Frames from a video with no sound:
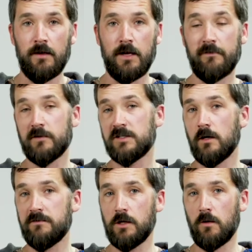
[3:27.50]
Now, if your
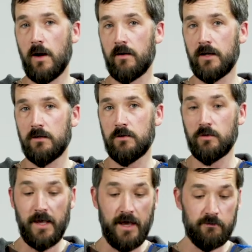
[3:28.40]
stove should go out on you,
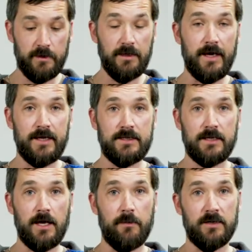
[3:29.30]
you can relight
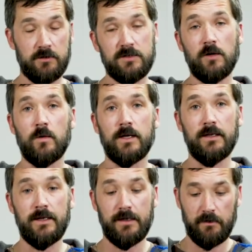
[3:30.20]
it, but do so
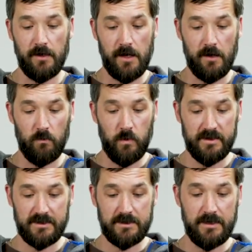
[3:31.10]
quickly.
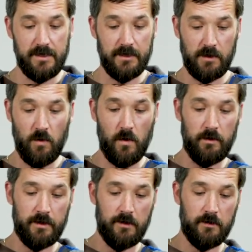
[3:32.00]
Once the
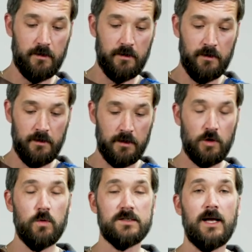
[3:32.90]
coil here
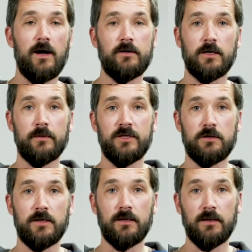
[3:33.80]
cools down, you're going to be
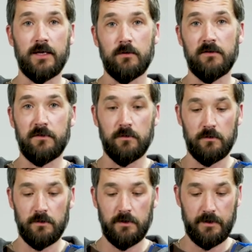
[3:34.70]
shooting liquid
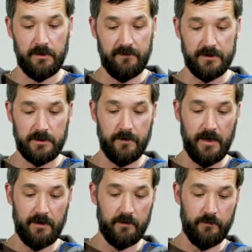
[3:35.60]
fuel, and if that's
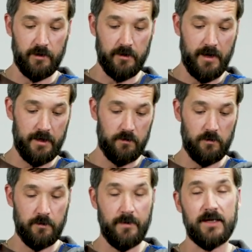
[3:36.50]
coming out of the burner head
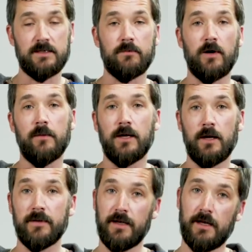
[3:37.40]
or back into the priming
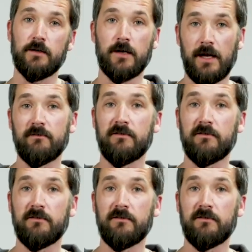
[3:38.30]
cup, again, you're going to have a